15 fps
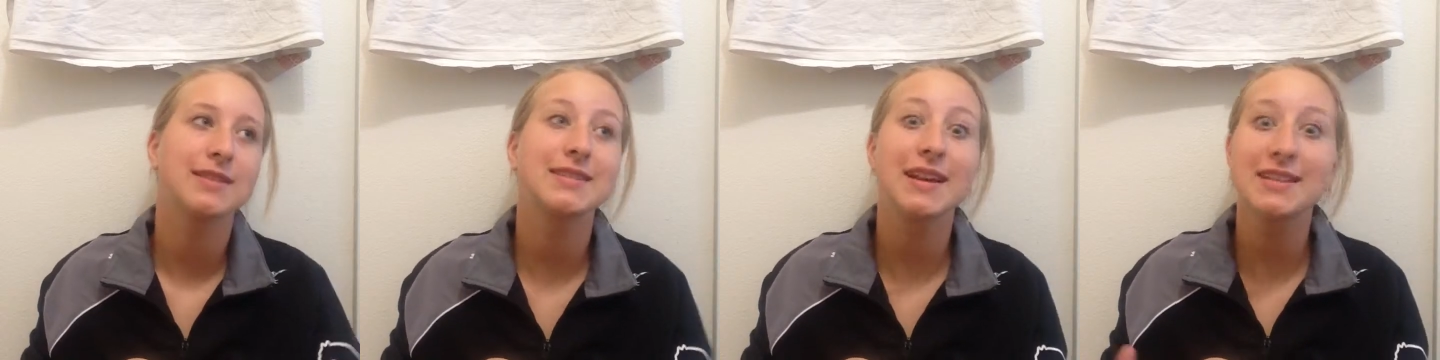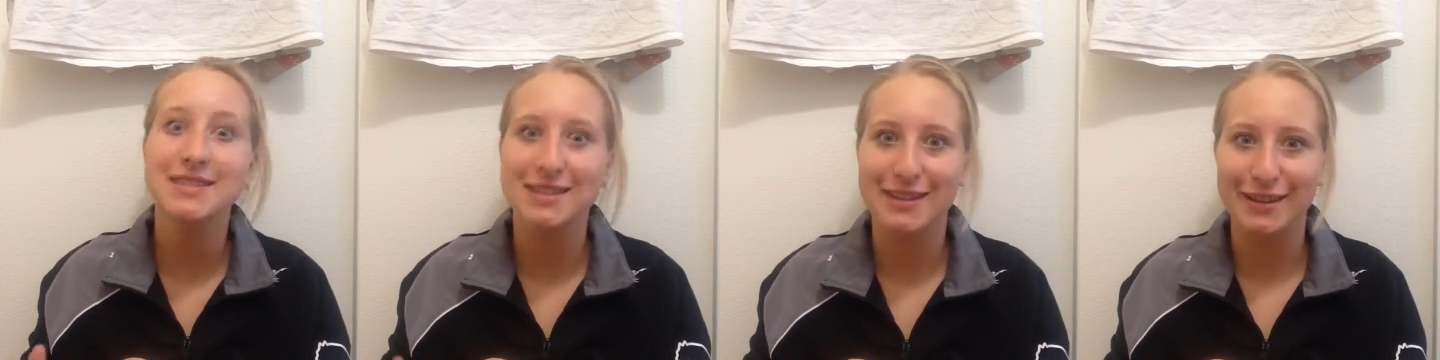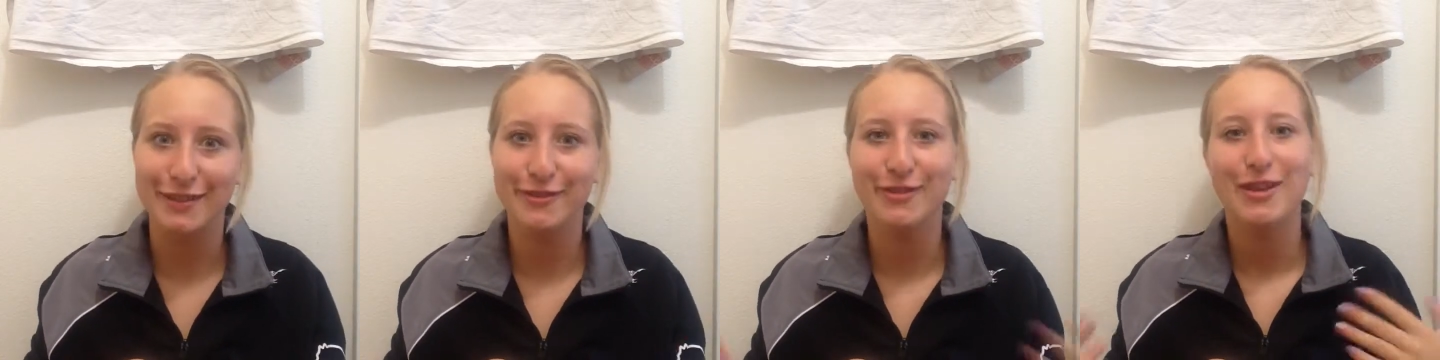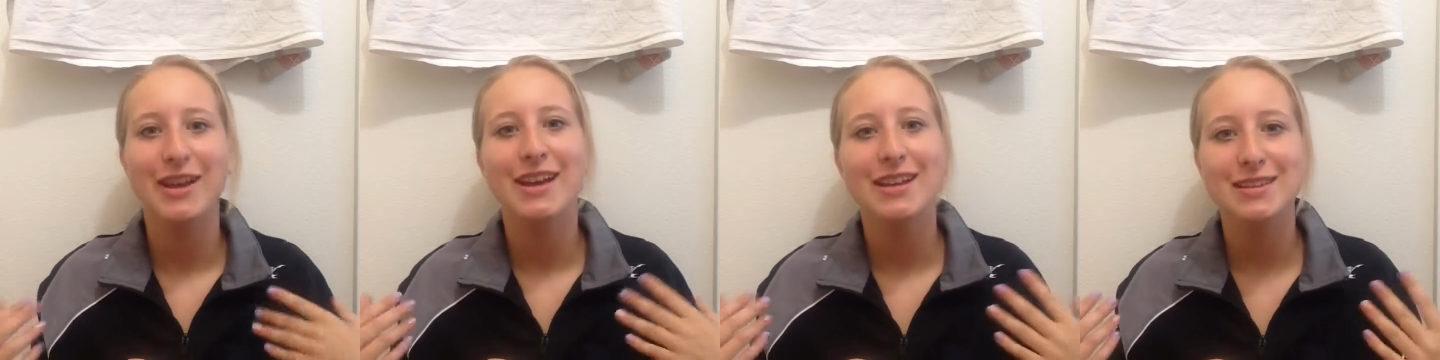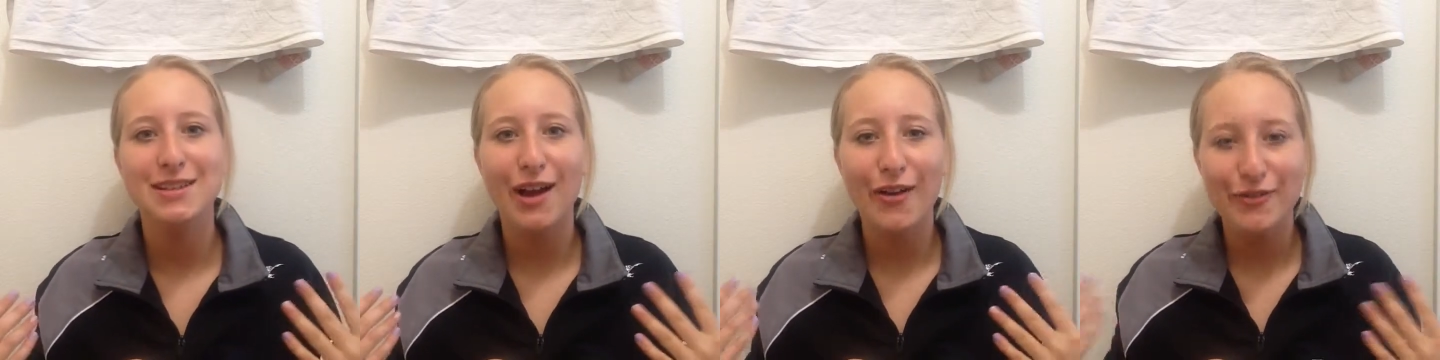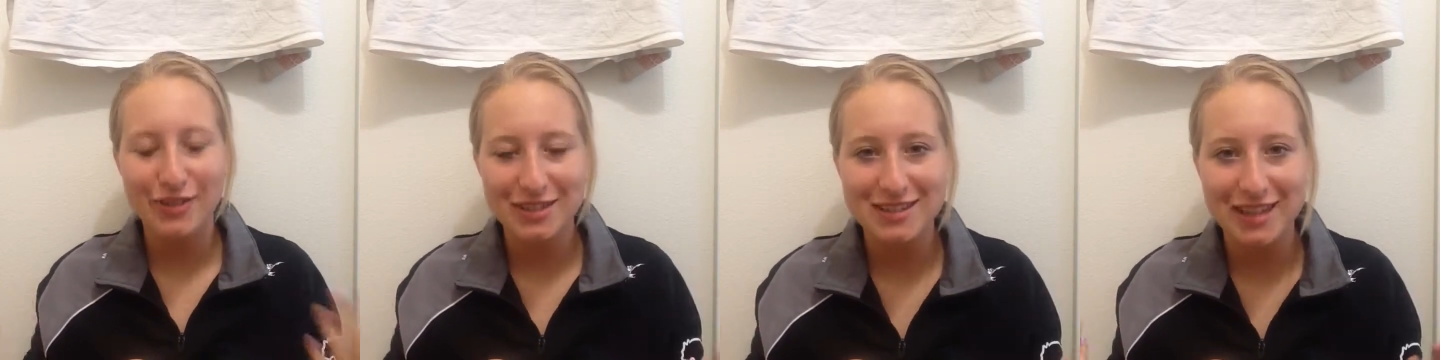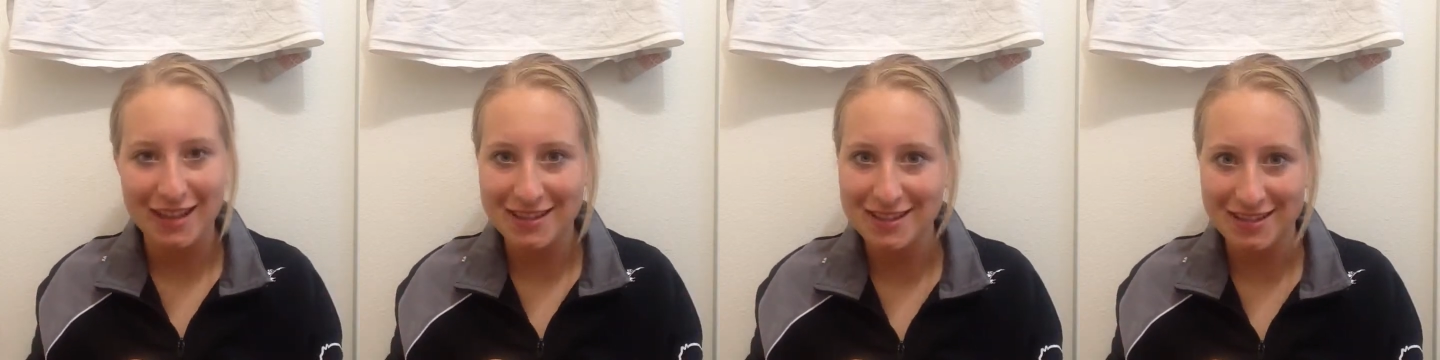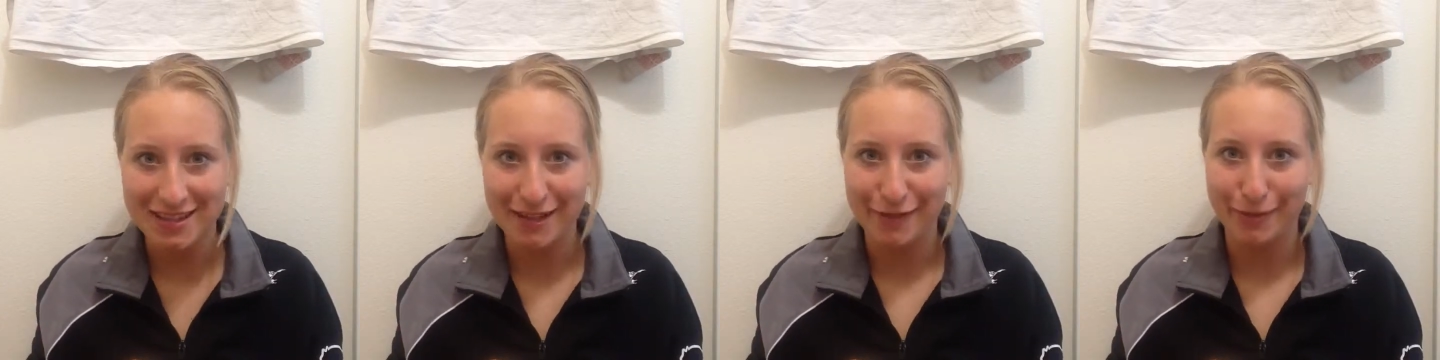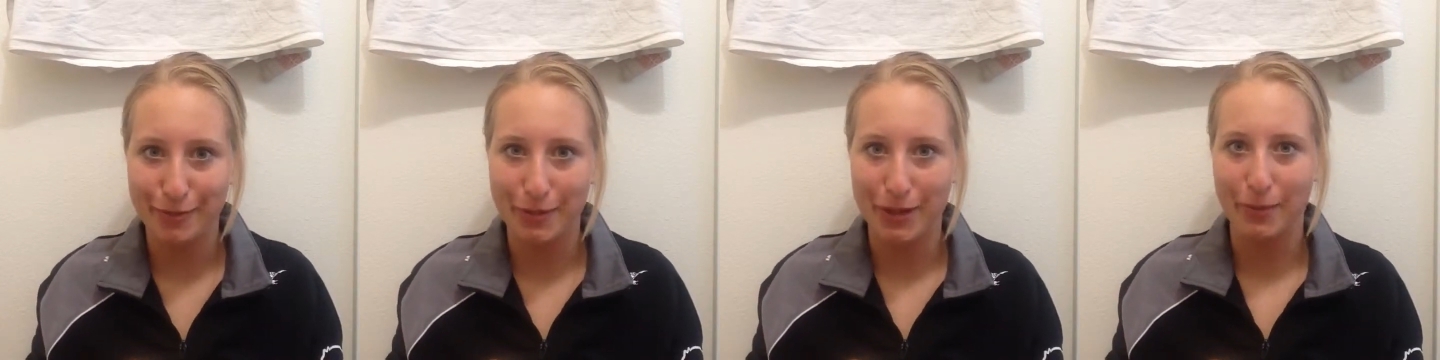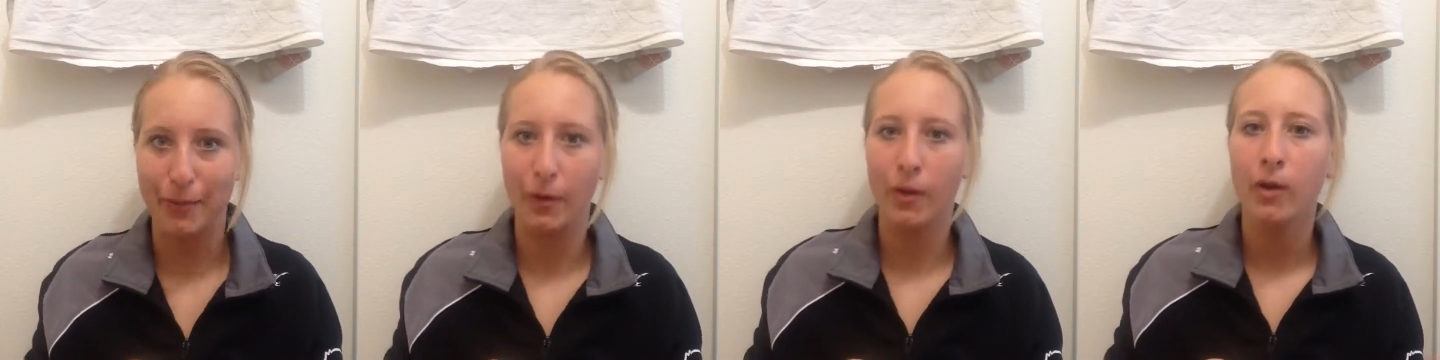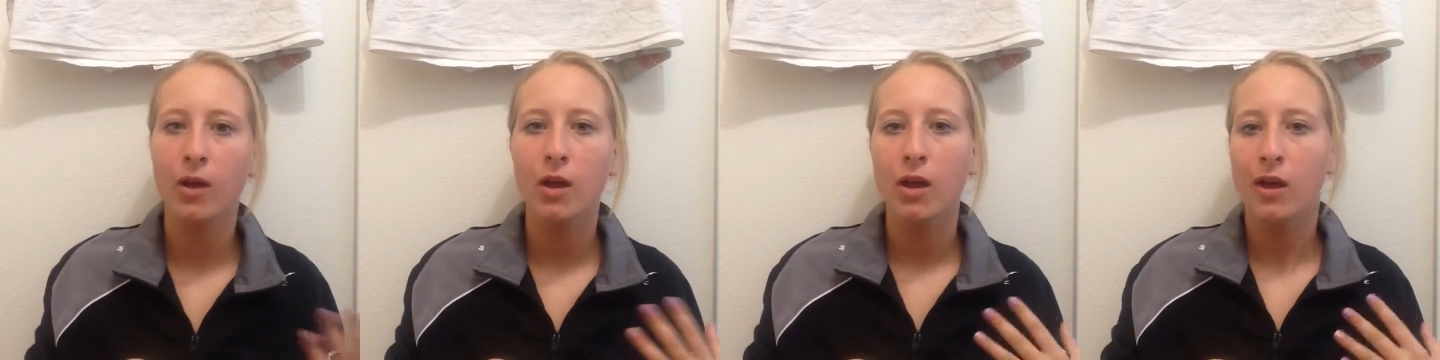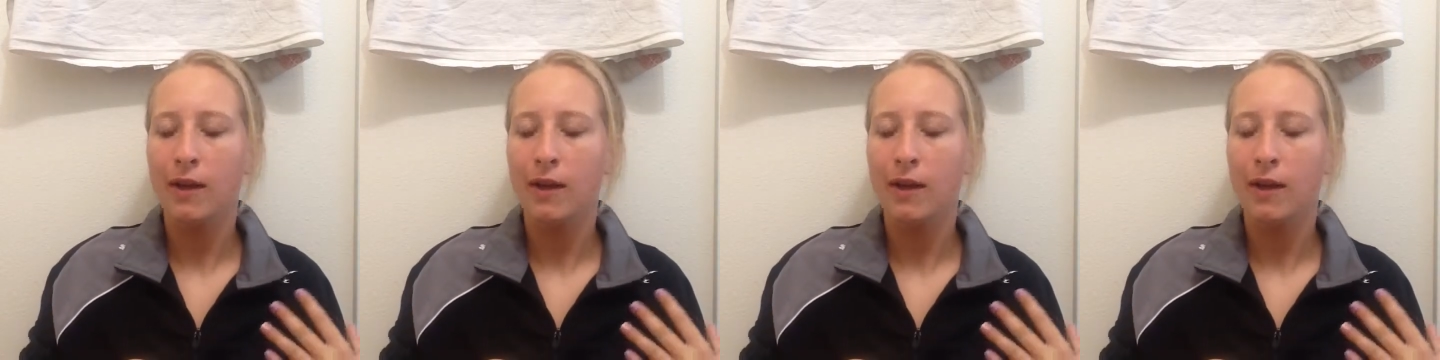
Sensitive. It's not for sensitive people.